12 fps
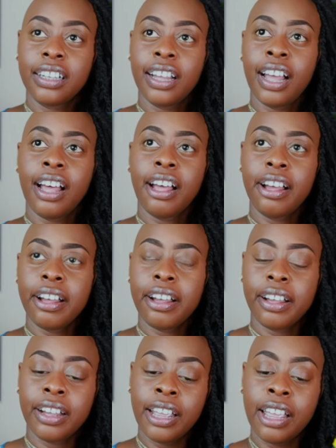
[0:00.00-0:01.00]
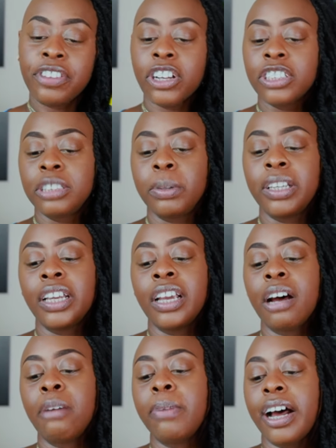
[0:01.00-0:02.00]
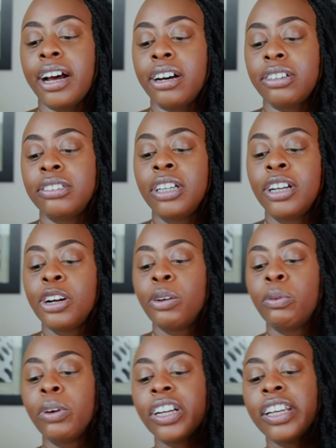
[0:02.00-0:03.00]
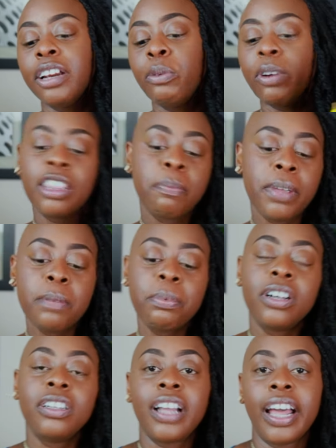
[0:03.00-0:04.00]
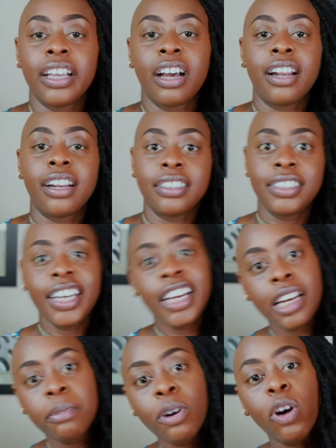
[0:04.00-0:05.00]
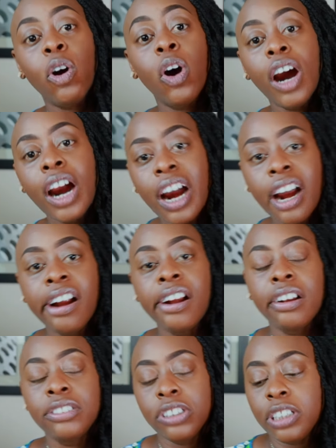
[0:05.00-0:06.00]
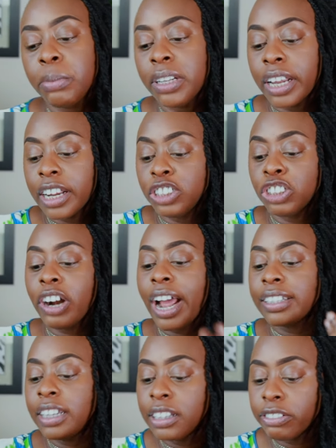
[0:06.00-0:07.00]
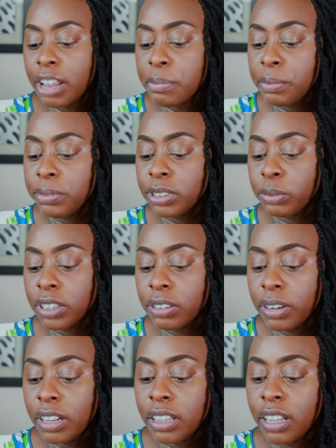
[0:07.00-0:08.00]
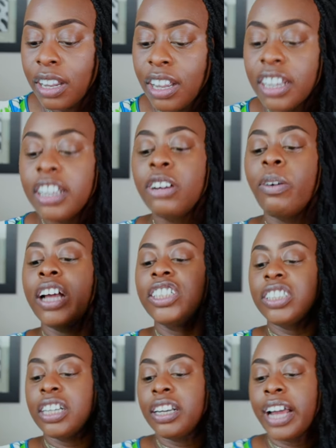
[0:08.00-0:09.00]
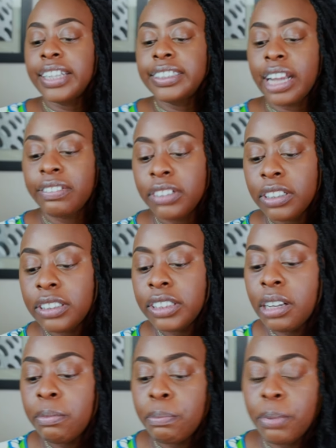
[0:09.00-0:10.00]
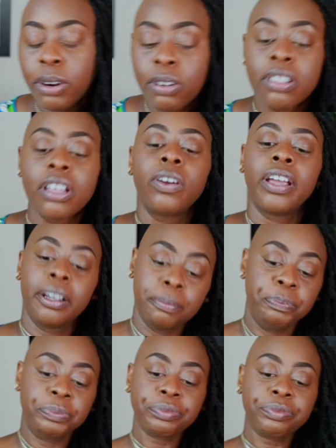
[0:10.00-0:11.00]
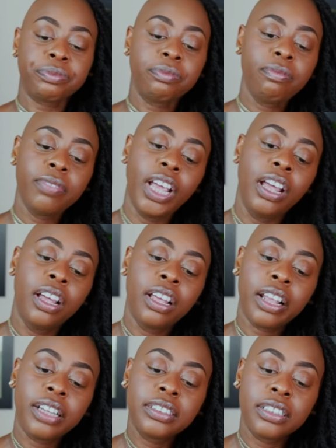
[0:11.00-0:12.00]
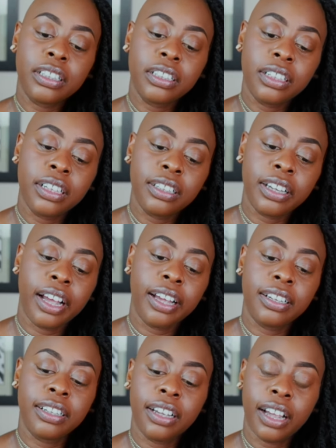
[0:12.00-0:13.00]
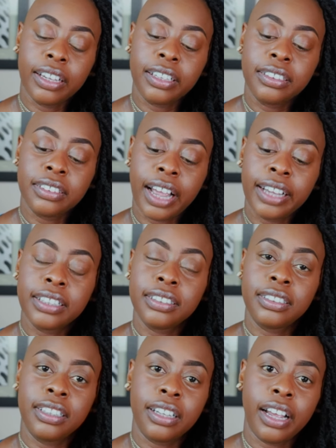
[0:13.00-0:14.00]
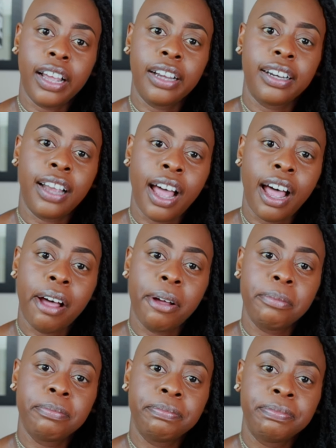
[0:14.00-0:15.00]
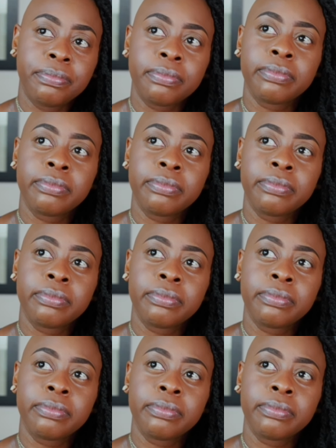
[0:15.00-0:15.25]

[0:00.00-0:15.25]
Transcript: uh, if you're speaking about working with people like on a team or do you mean like attracting the right people to work with good question i definitely say both okay that's good yeah I can I can see that. Um,